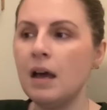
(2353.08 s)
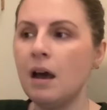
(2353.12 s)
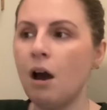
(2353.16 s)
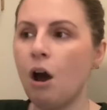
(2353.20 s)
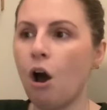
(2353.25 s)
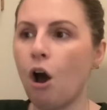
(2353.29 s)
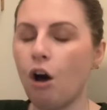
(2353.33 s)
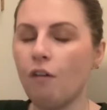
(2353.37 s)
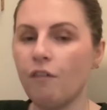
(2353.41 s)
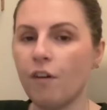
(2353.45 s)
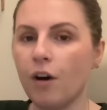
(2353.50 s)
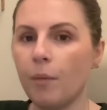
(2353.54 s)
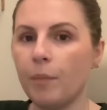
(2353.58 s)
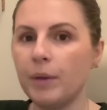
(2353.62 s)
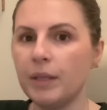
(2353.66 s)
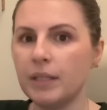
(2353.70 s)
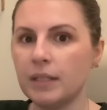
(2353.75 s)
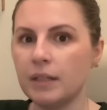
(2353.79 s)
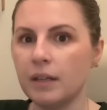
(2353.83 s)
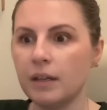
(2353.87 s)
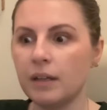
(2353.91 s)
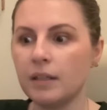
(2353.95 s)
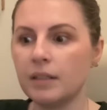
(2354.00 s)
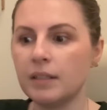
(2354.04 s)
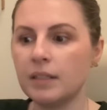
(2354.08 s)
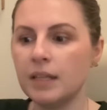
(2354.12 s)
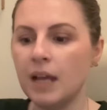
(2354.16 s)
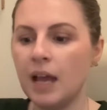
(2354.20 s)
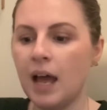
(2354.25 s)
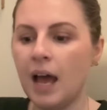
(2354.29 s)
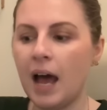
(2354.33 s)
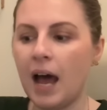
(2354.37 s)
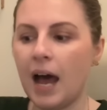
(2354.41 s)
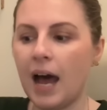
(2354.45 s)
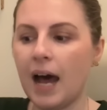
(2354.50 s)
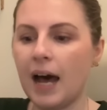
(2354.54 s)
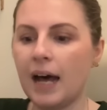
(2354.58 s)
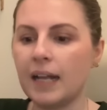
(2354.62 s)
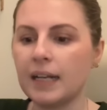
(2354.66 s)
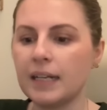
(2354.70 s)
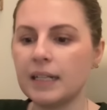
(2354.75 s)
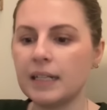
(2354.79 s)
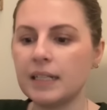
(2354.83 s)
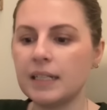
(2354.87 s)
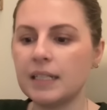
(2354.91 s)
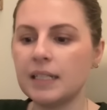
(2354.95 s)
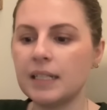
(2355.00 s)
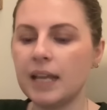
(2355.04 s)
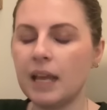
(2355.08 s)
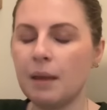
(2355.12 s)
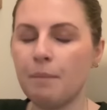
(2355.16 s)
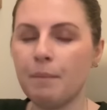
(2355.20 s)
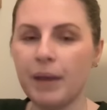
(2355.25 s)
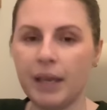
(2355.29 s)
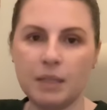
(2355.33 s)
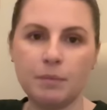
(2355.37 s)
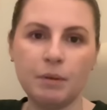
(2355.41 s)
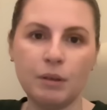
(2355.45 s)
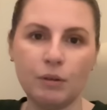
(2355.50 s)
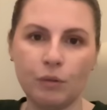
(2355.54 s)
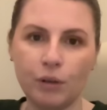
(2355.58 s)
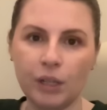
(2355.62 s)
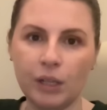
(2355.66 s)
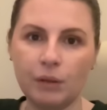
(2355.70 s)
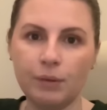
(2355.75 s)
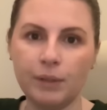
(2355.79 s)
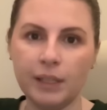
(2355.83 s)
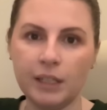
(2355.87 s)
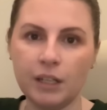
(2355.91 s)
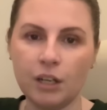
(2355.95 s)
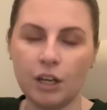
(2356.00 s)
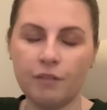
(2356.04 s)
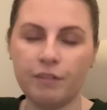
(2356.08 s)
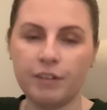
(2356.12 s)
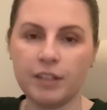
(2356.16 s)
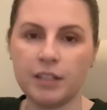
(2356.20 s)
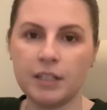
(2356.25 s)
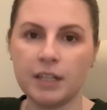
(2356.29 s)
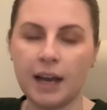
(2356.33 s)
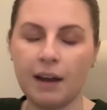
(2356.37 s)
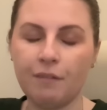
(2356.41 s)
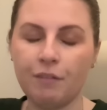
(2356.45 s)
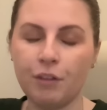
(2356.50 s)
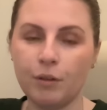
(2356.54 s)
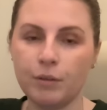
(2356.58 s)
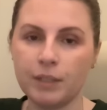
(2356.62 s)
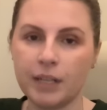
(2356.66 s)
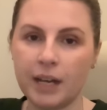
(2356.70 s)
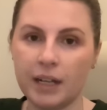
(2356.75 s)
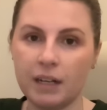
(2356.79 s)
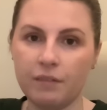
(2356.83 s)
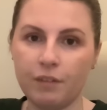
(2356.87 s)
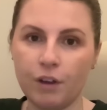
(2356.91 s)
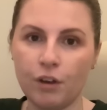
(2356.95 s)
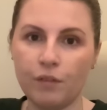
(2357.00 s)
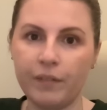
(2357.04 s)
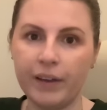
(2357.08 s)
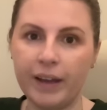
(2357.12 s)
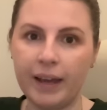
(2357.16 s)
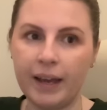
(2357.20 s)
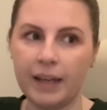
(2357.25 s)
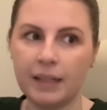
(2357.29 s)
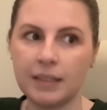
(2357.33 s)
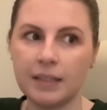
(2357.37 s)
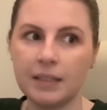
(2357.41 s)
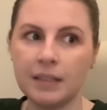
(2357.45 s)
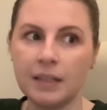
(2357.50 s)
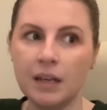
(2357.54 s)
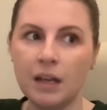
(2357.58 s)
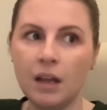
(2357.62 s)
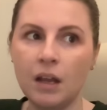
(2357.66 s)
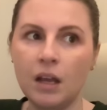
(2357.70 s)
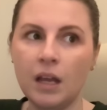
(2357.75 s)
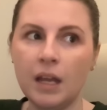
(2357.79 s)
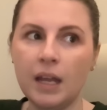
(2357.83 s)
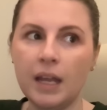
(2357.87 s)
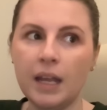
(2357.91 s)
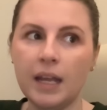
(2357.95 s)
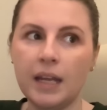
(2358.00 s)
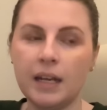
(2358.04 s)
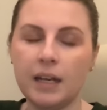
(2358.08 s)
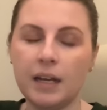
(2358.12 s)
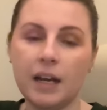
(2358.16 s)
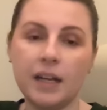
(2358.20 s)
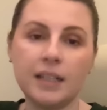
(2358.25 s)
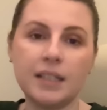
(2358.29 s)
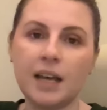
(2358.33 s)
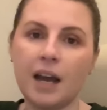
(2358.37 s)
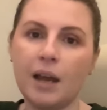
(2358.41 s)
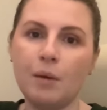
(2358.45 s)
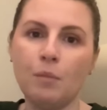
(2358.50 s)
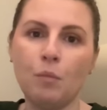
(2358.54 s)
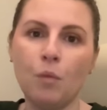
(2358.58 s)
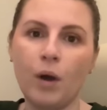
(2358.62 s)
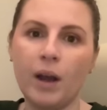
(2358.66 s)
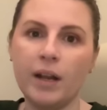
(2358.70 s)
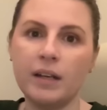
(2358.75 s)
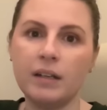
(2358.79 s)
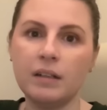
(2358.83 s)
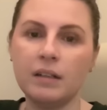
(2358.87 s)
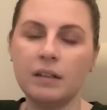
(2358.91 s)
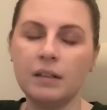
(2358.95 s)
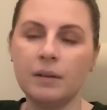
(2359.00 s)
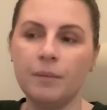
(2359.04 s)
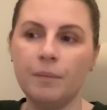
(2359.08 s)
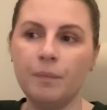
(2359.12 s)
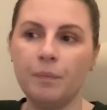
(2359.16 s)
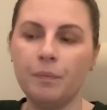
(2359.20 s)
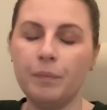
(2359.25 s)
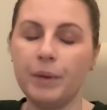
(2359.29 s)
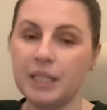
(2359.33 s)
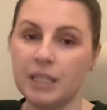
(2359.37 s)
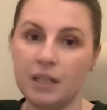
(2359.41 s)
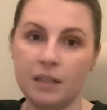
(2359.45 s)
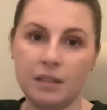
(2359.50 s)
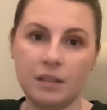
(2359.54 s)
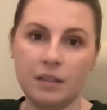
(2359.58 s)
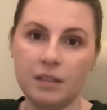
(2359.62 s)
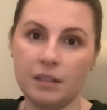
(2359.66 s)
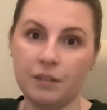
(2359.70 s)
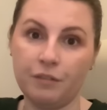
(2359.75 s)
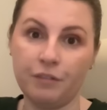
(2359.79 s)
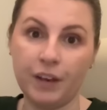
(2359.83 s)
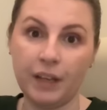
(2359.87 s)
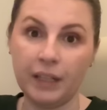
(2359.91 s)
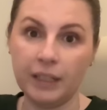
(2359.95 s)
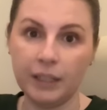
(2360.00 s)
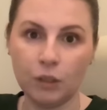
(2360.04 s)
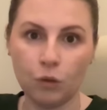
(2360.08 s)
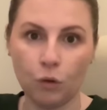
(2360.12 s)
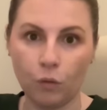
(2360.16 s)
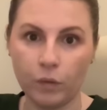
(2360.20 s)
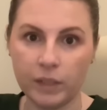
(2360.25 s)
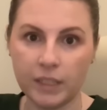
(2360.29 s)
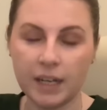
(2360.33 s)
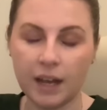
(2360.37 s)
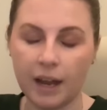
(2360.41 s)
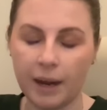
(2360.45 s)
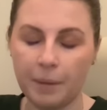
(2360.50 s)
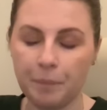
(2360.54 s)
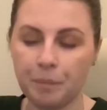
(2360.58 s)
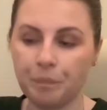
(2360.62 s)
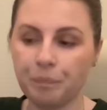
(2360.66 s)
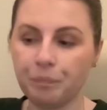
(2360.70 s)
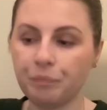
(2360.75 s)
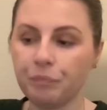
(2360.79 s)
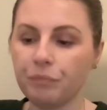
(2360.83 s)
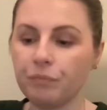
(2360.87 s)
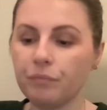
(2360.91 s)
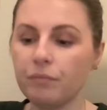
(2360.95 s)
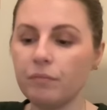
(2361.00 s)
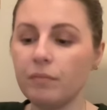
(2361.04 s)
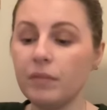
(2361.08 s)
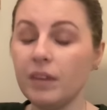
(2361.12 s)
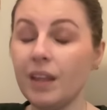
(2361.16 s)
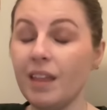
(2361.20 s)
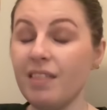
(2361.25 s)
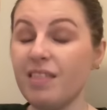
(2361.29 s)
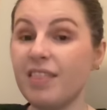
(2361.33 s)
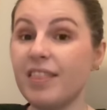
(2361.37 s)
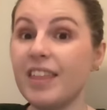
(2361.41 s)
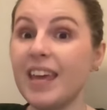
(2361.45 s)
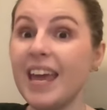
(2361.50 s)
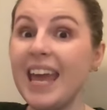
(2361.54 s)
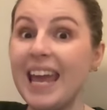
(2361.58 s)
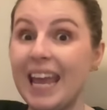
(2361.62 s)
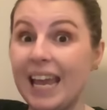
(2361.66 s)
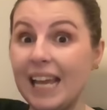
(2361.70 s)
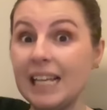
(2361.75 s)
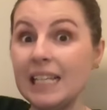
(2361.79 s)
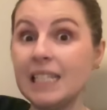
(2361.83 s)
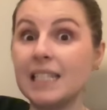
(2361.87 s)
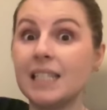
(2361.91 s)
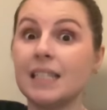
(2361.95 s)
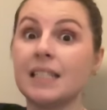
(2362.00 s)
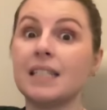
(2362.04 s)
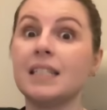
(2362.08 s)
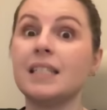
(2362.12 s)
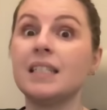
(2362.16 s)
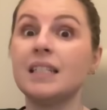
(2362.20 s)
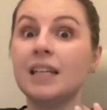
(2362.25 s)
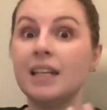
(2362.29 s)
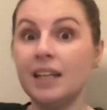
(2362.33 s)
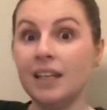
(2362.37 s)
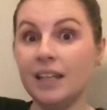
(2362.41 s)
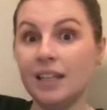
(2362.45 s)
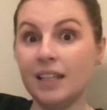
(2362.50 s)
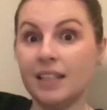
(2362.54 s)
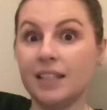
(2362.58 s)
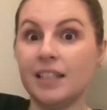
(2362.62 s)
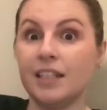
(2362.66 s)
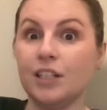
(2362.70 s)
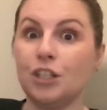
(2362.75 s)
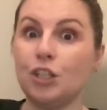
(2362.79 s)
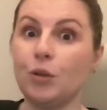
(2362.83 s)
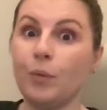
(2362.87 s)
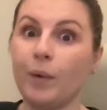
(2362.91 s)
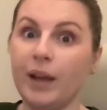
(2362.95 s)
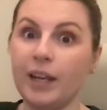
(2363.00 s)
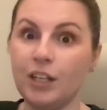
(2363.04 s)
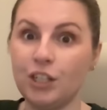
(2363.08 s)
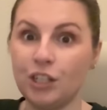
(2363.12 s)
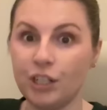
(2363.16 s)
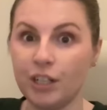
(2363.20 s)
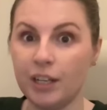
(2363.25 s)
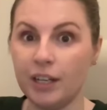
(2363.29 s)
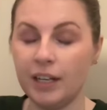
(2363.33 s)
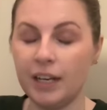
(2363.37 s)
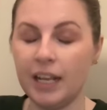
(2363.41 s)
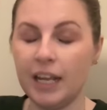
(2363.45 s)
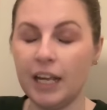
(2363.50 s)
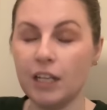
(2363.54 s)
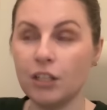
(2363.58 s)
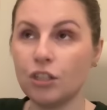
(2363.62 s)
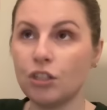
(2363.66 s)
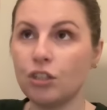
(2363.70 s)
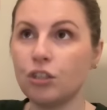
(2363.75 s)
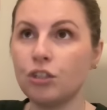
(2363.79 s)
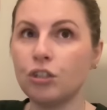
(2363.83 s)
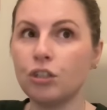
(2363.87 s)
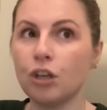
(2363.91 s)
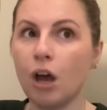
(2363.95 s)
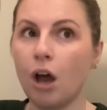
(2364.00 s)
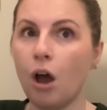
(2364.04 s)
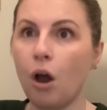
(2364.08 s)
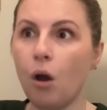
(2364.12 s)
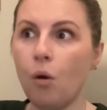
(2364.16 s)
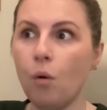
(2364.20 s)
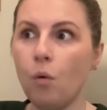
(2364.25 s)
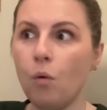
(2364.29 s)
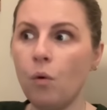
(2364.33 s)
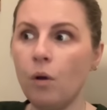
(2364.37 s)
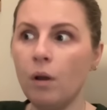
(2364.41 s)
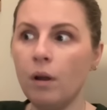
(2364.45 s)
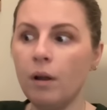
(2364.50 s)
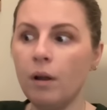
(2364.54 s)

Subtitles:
of our business. And it makes me really, really nervous to have those kind of overheads at a time when businesses are failing all the time. This situation is so